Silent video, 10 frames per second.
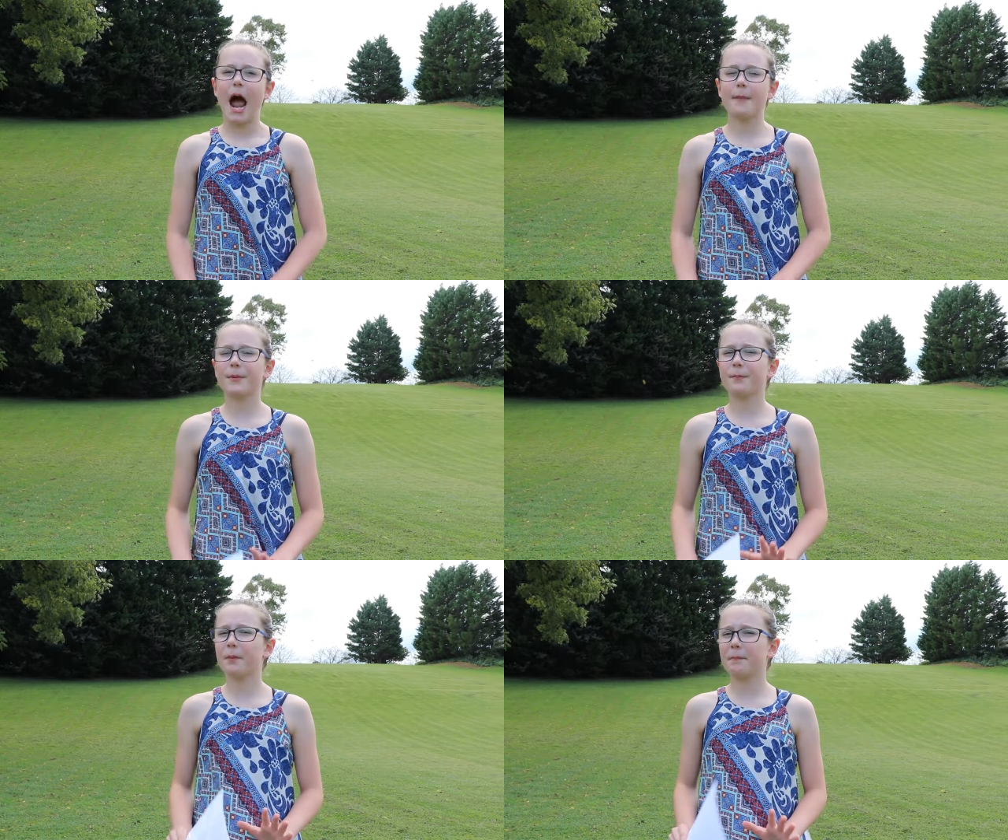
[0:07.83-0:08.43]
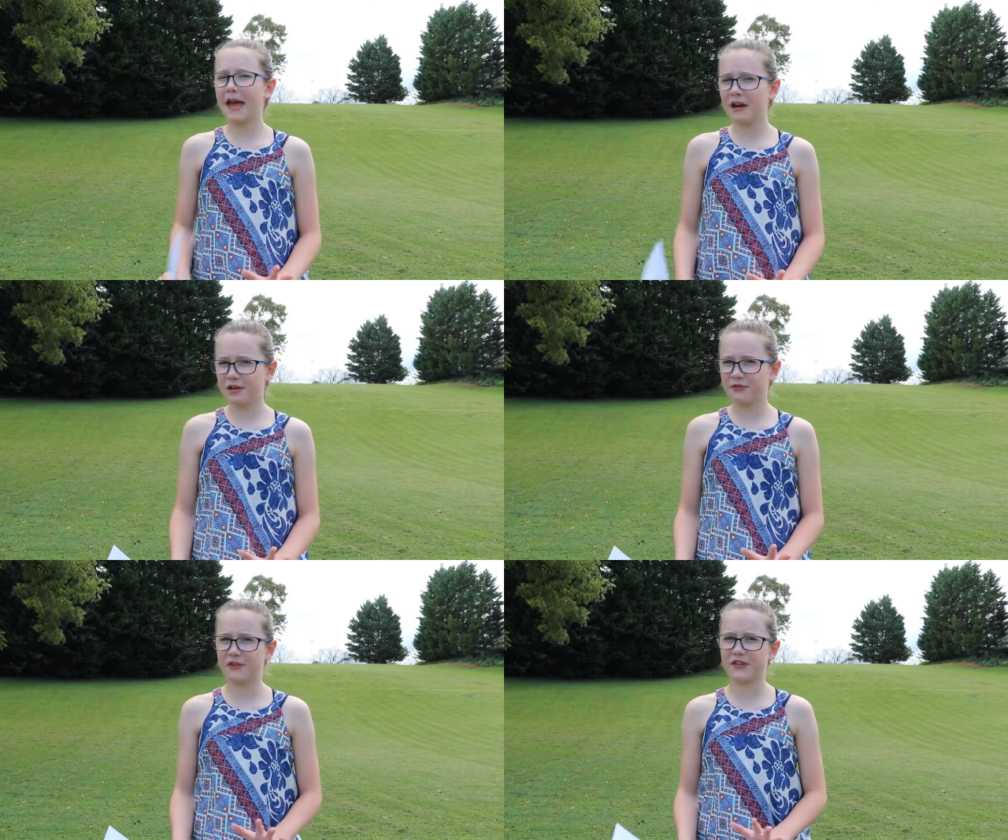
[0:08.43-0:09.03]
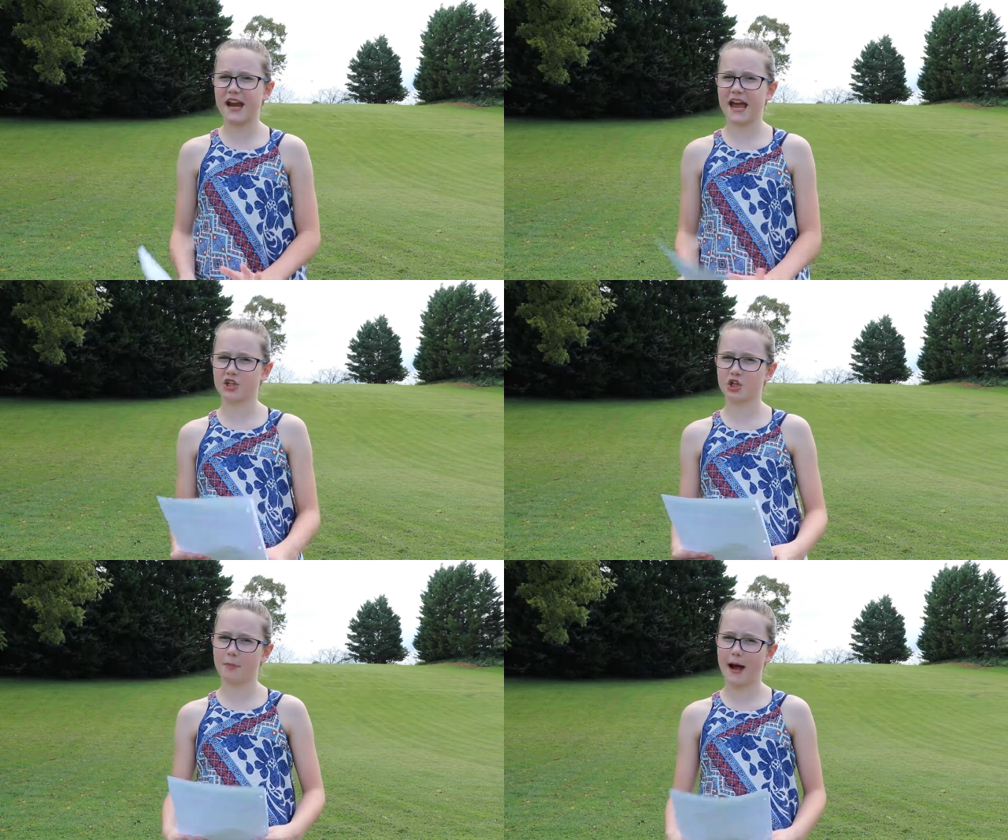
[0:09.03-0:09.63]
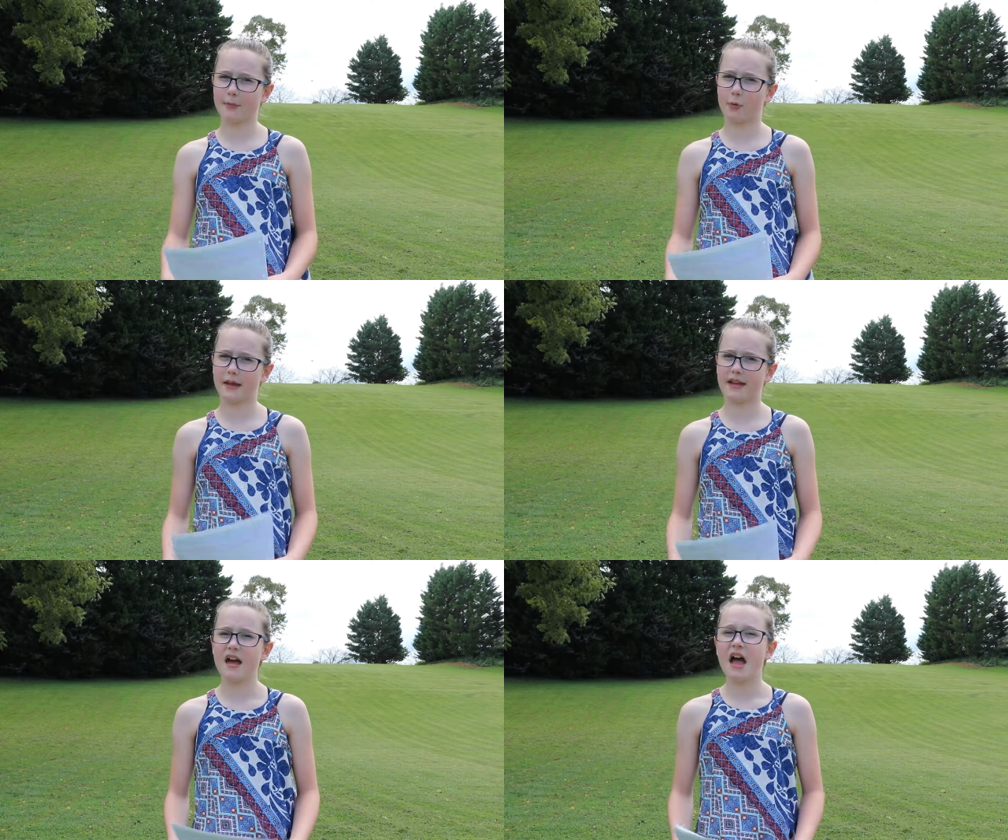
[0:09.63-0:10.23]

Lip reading: I've been preparing for the National Bible Week.